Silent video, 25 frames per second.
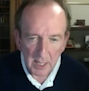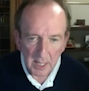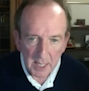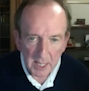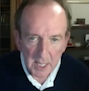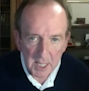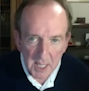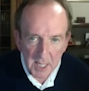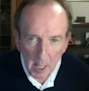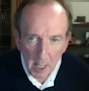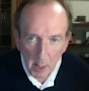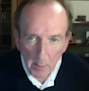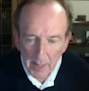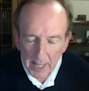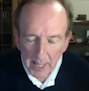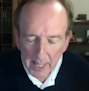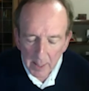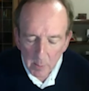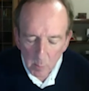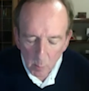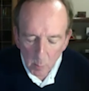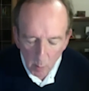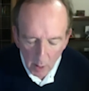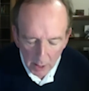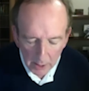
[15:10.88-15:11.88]
can you tell me
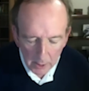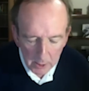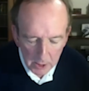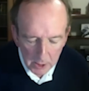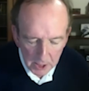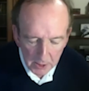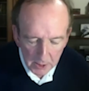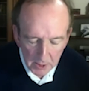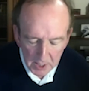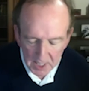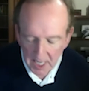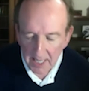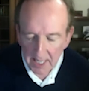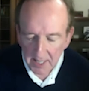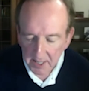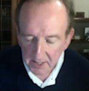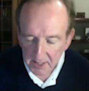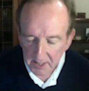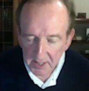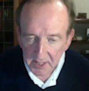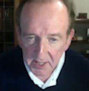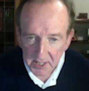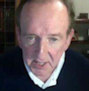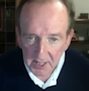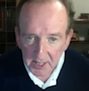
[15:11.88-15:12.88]
in one or two
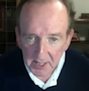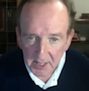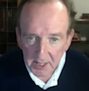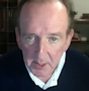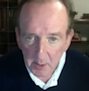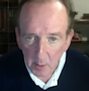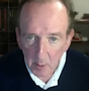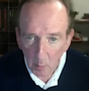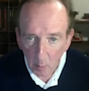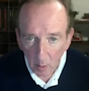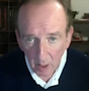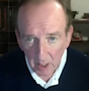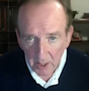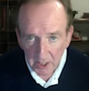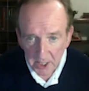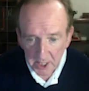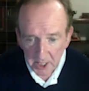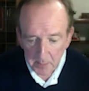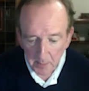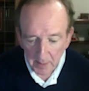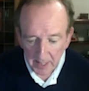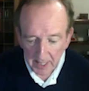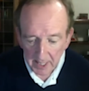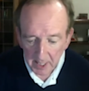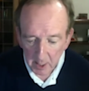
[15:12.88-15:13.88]
sentences what the
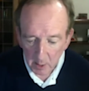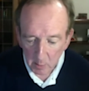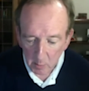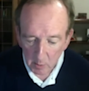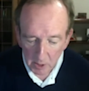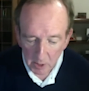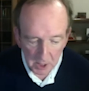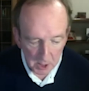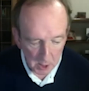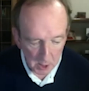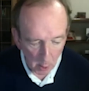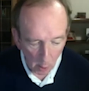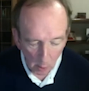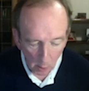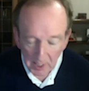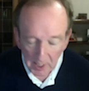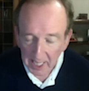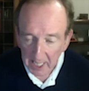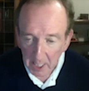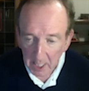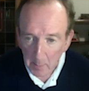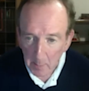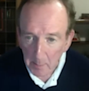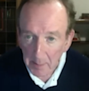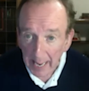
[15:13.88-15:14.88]
speaker was
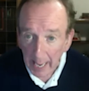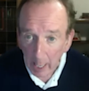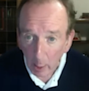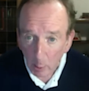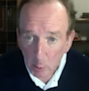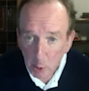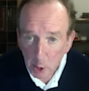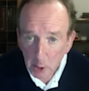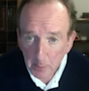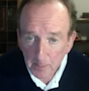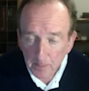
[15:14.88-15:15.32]
talking about?